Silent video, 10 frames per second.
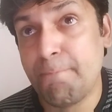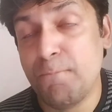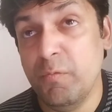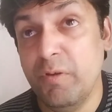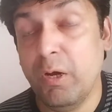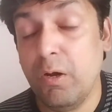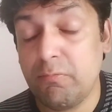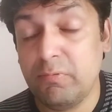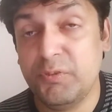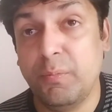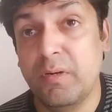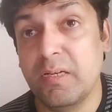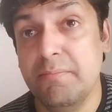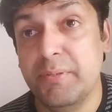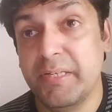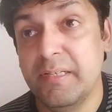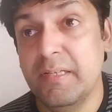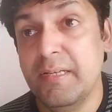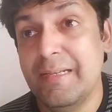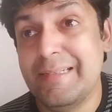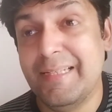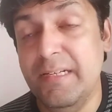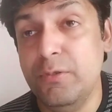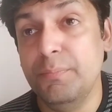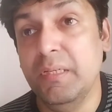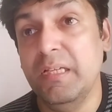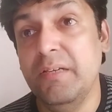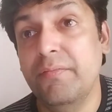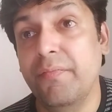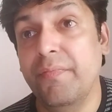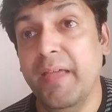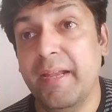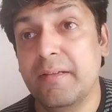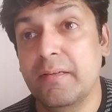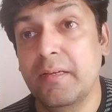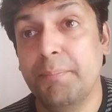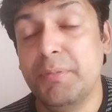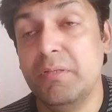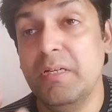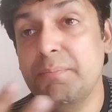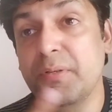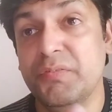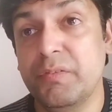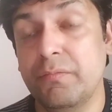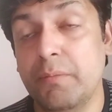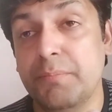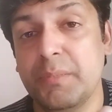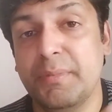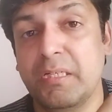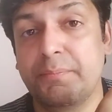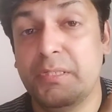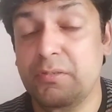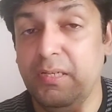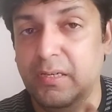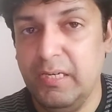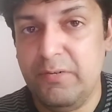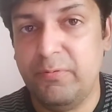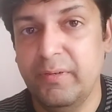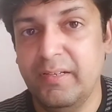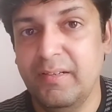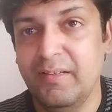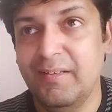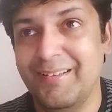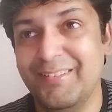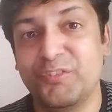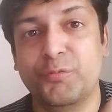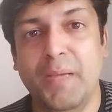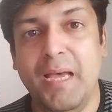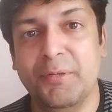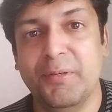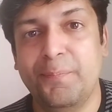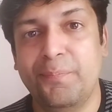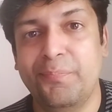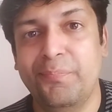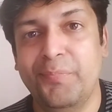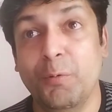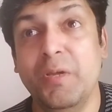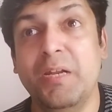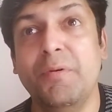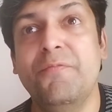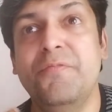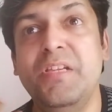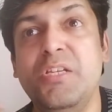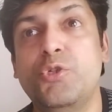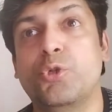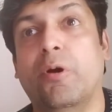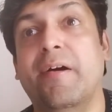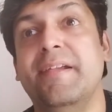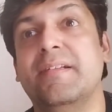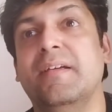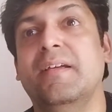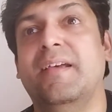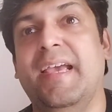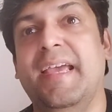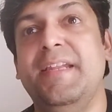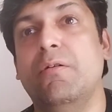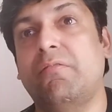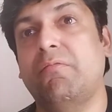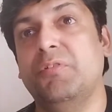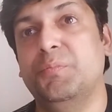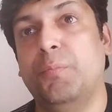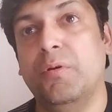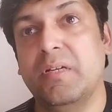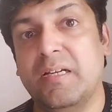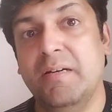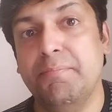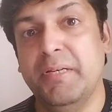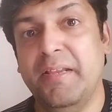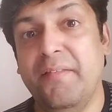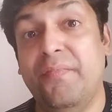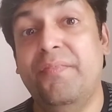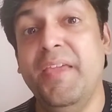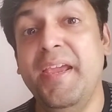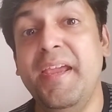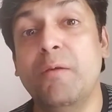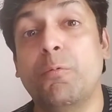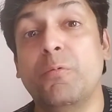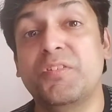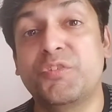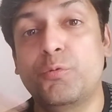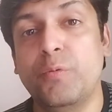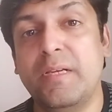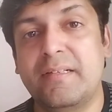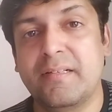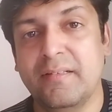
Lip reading: where autoresponder company tend to believe that a particular person from particular country is a spammer. Now, whenever we joined any autoresponder company, they restrict,